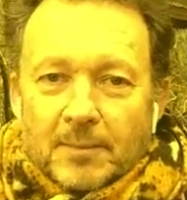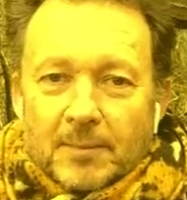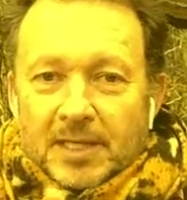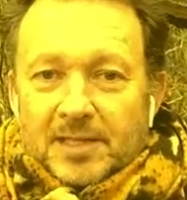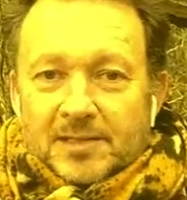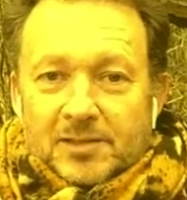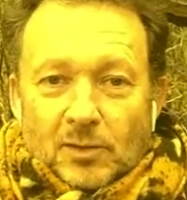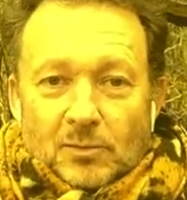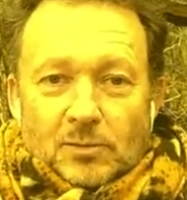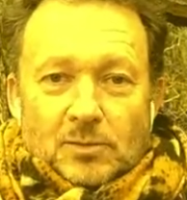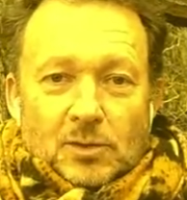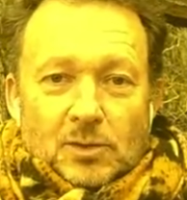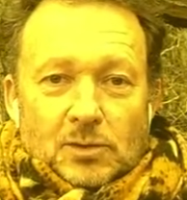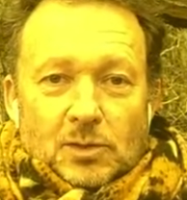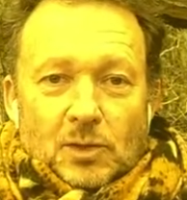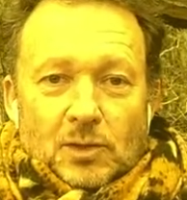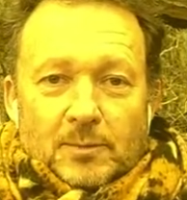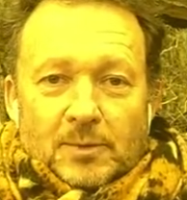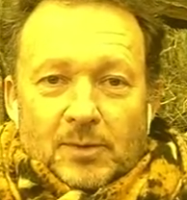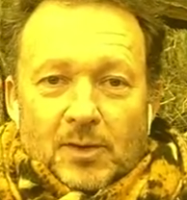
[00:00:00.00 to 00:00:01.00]
Because don't
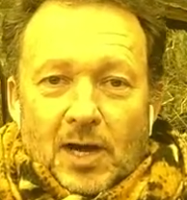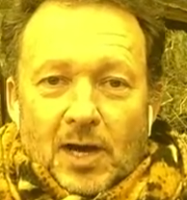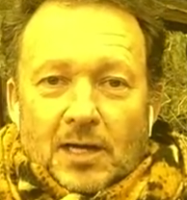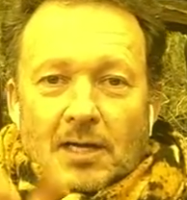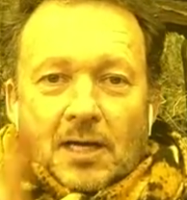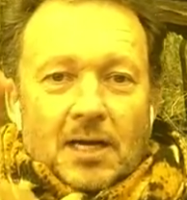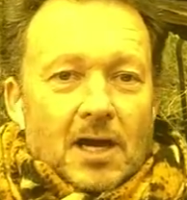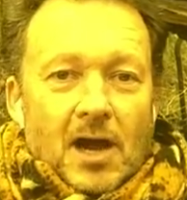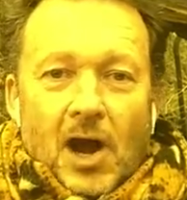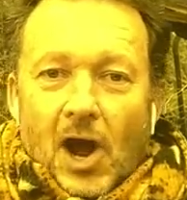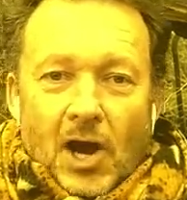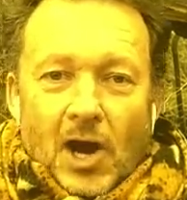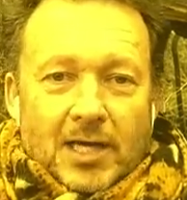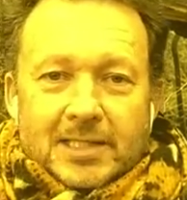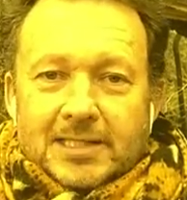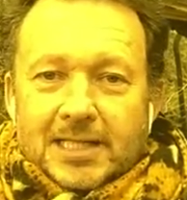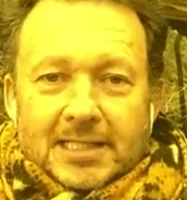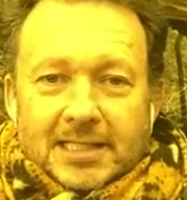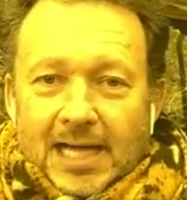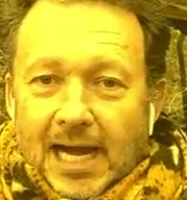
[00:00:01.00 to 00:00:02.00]
get me wrong,
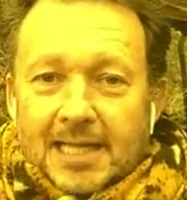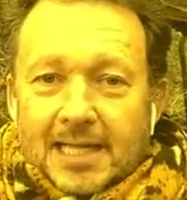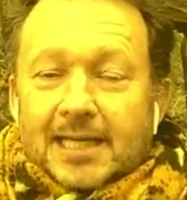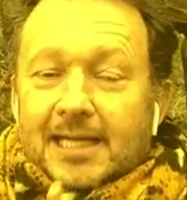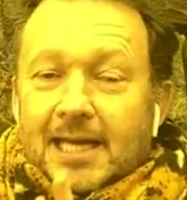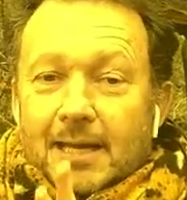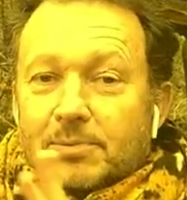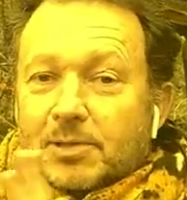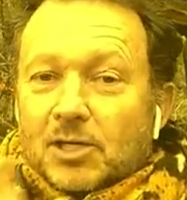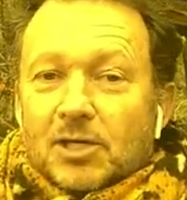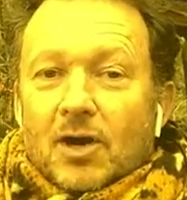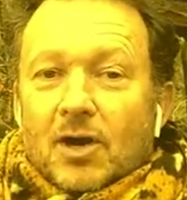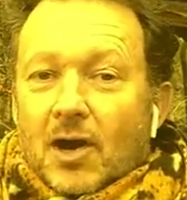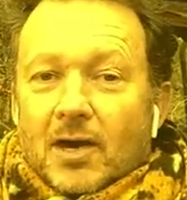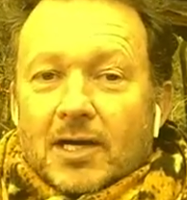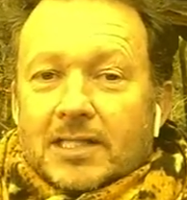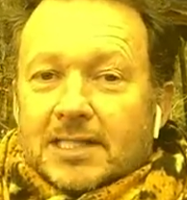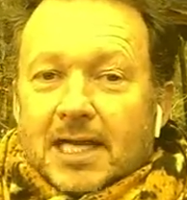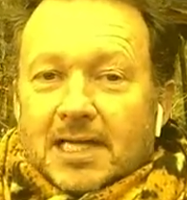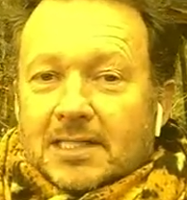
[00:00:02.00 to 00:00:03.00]
architect, I think a pure
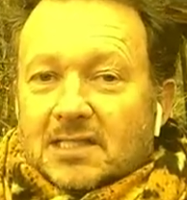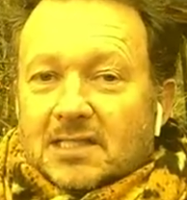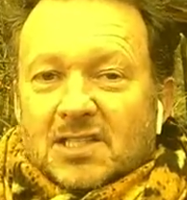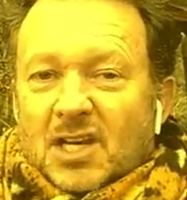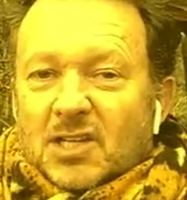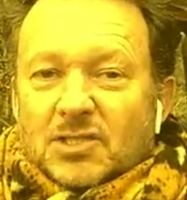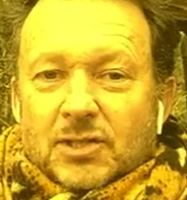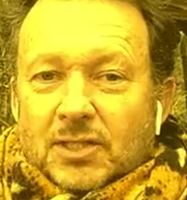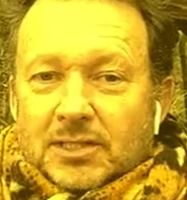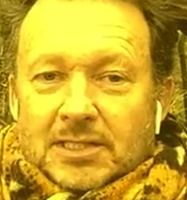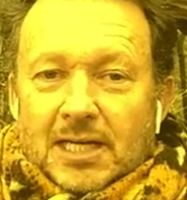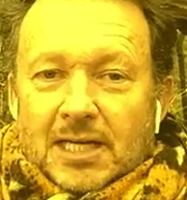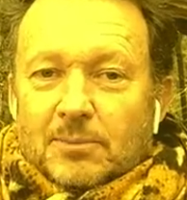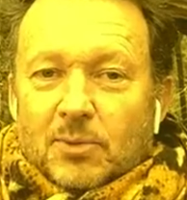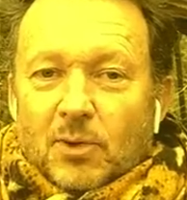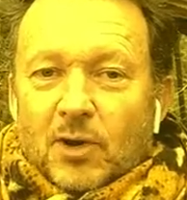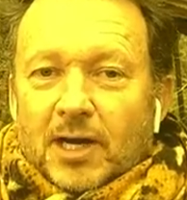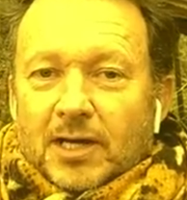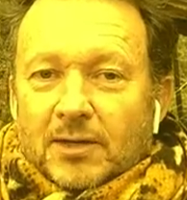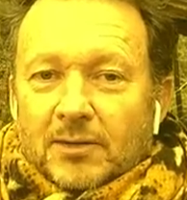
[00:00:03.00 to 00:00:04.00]
architect is also, it's kind
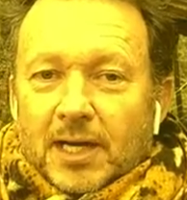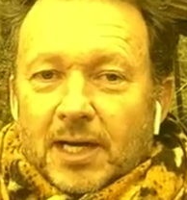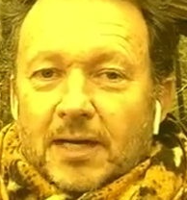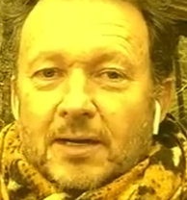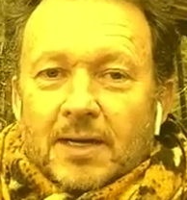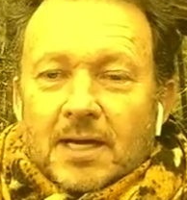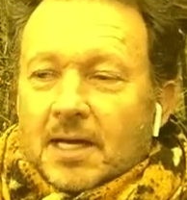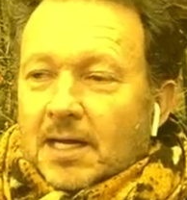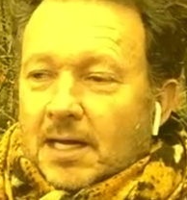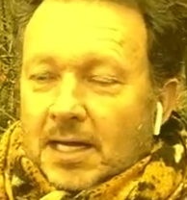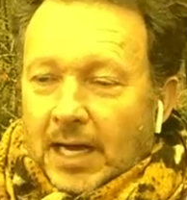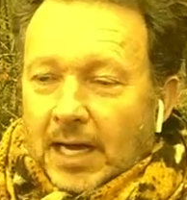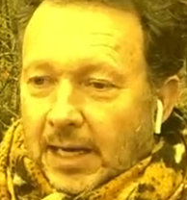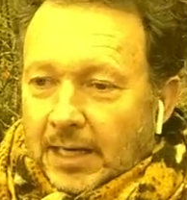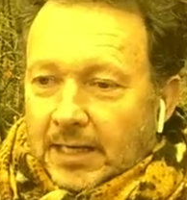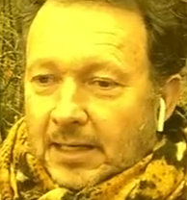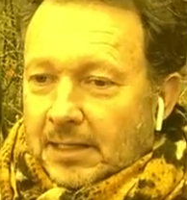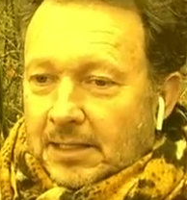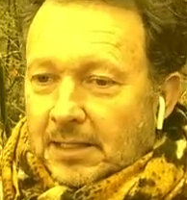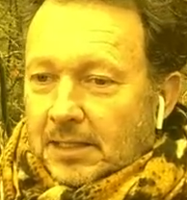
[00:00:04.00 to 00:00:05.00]
of boring, right?
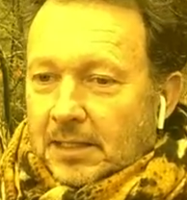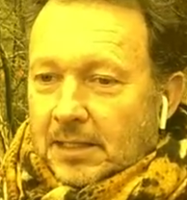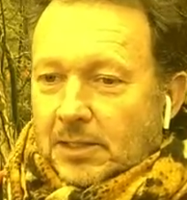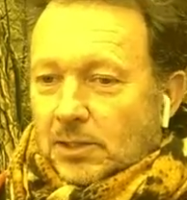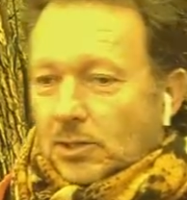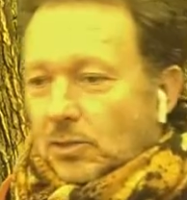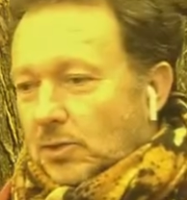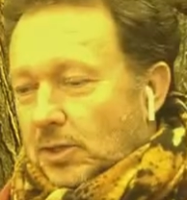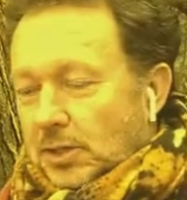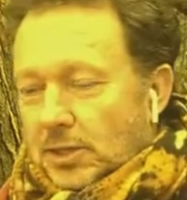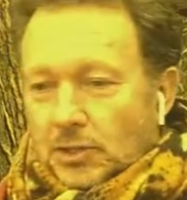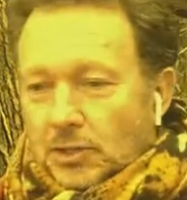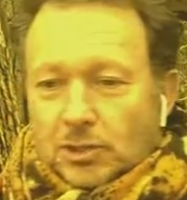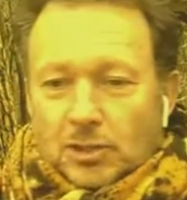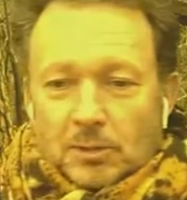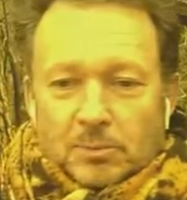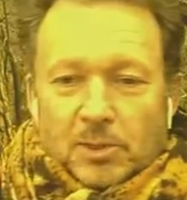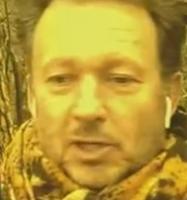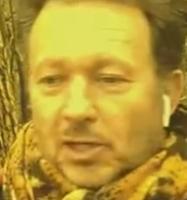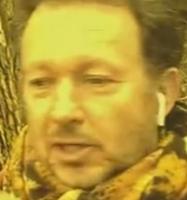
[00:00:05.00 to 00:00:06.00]
Like
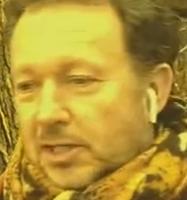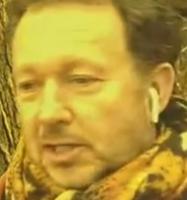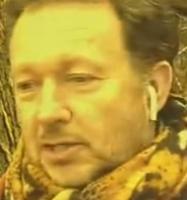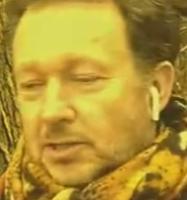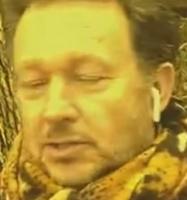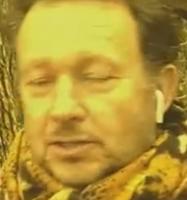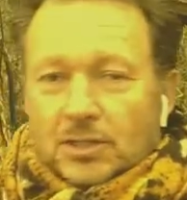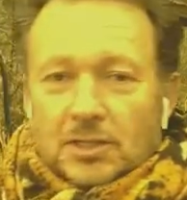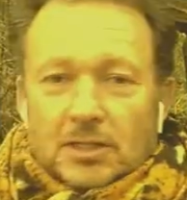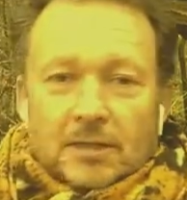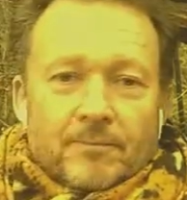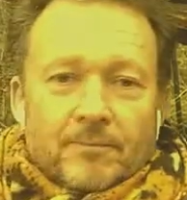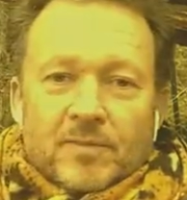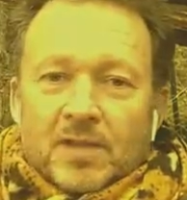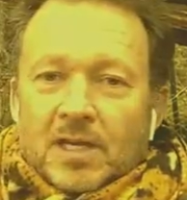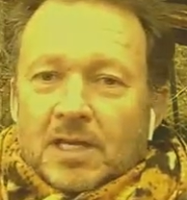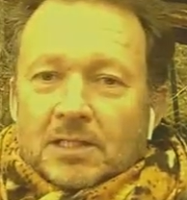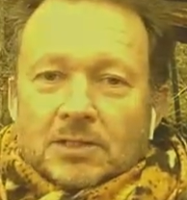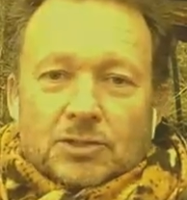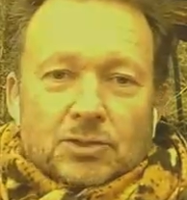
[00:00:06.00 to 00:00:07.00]
here's your book, here's your
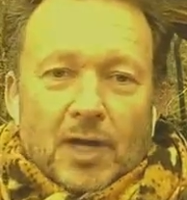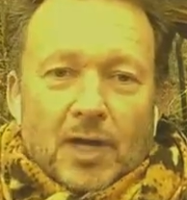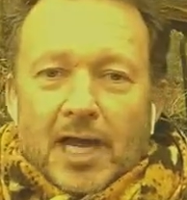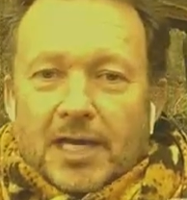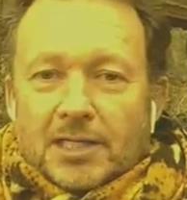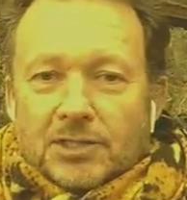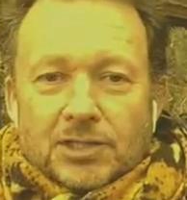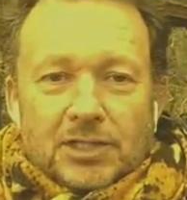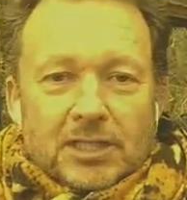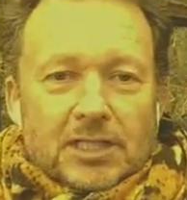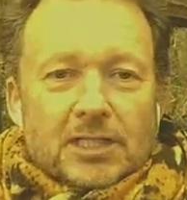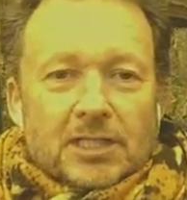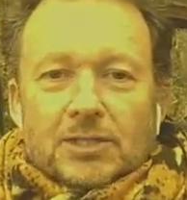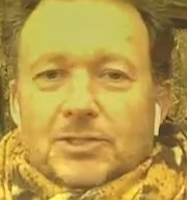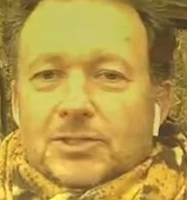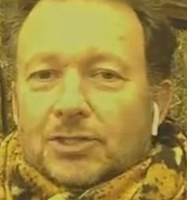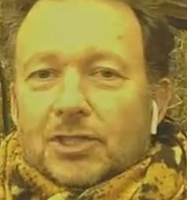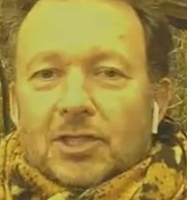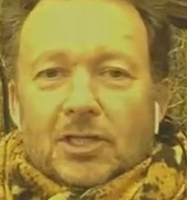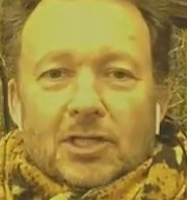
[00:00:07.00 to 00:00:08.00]
strategy,
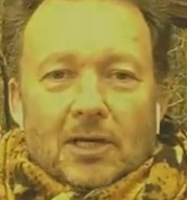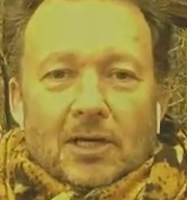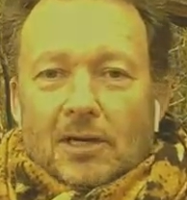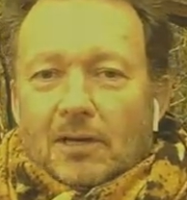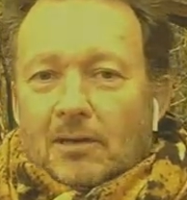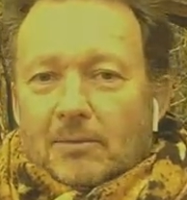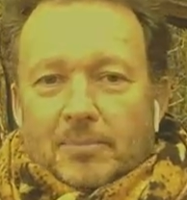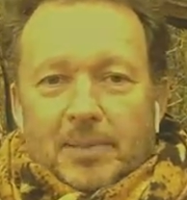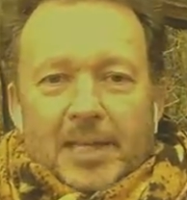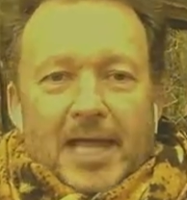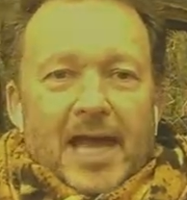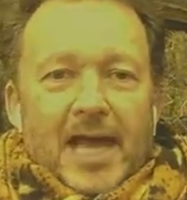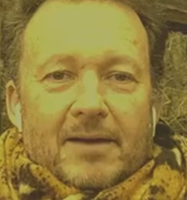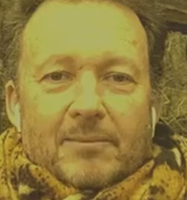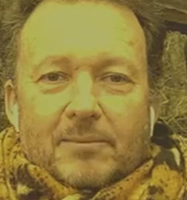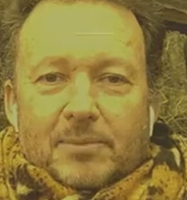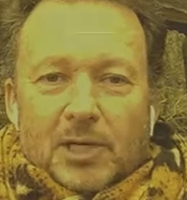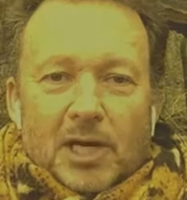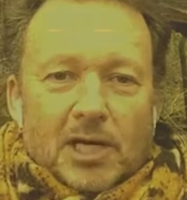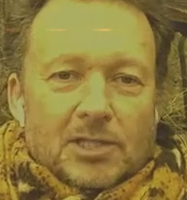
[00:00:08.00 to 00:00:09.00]
here's your
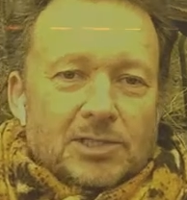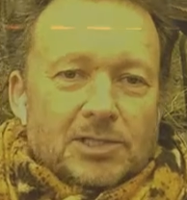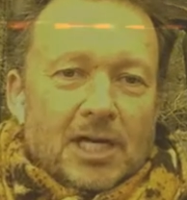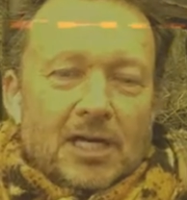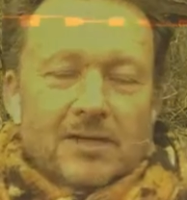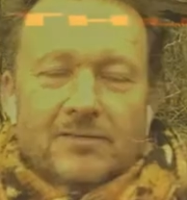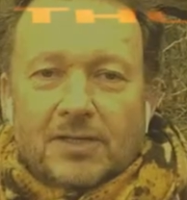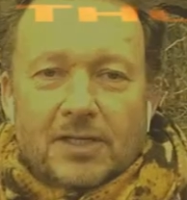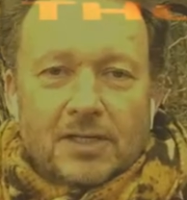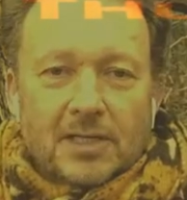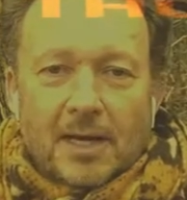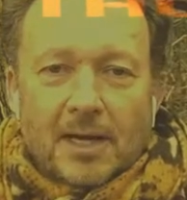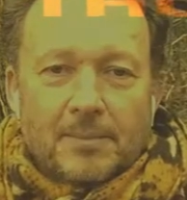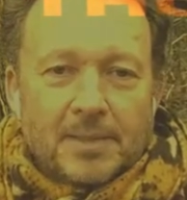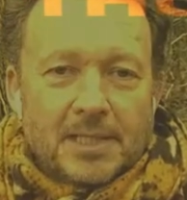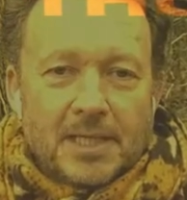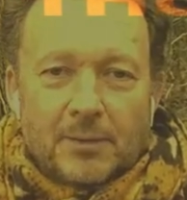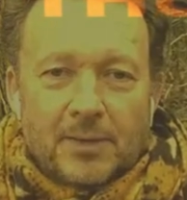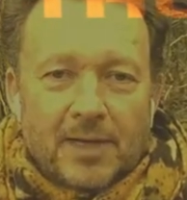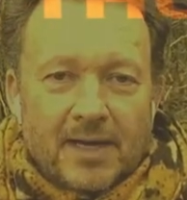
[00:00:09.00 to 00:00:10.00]
plan project for your
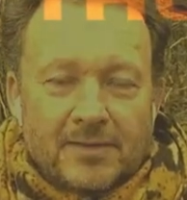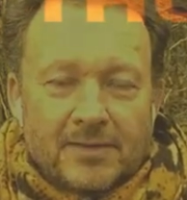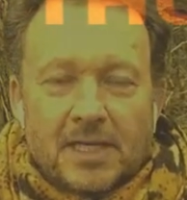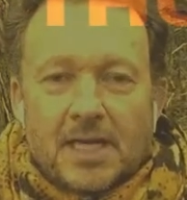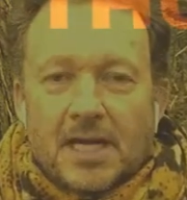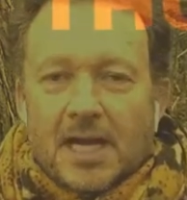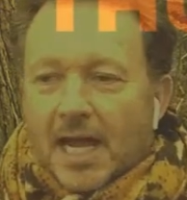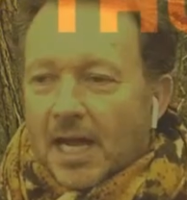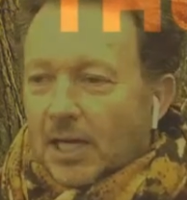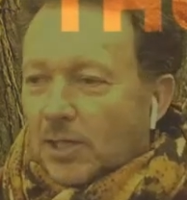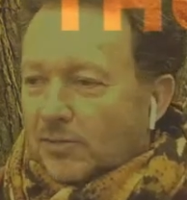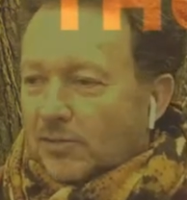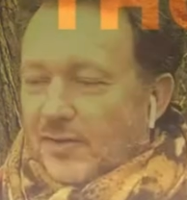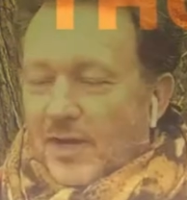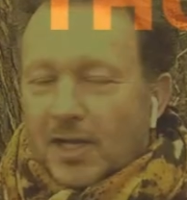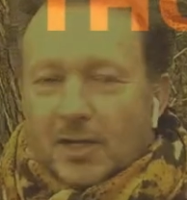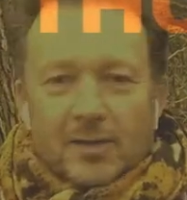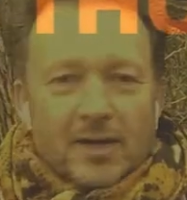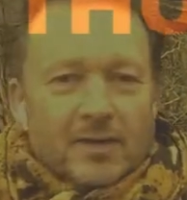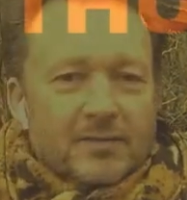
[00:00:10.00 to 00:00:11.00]
company or whatever, and you
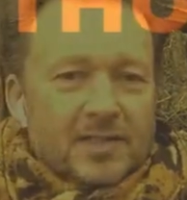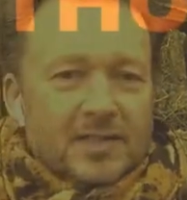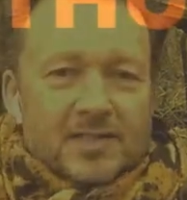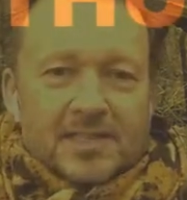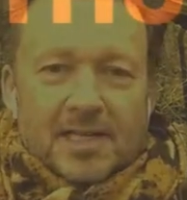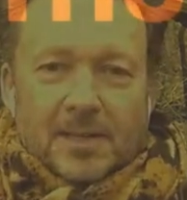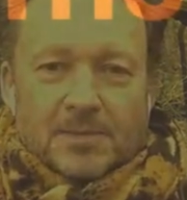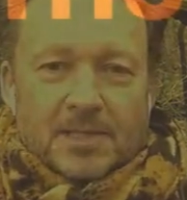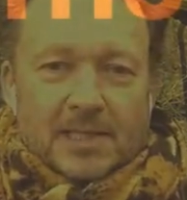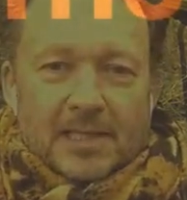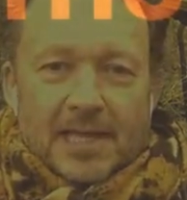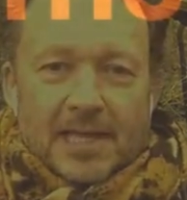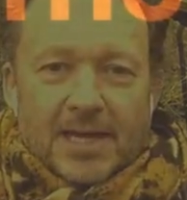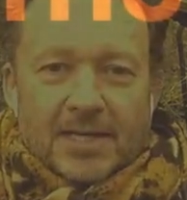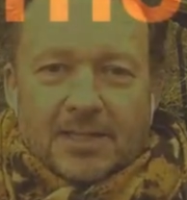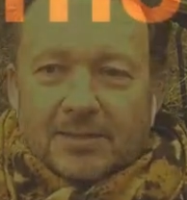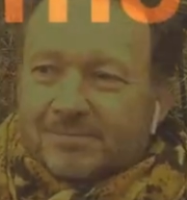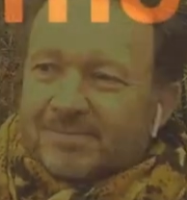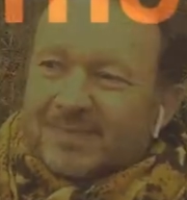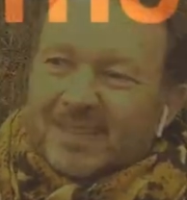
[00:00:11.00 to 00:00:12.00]
follow every step to the
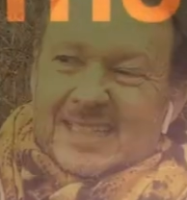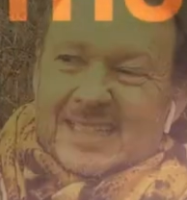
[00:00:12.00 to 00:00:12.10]
letter.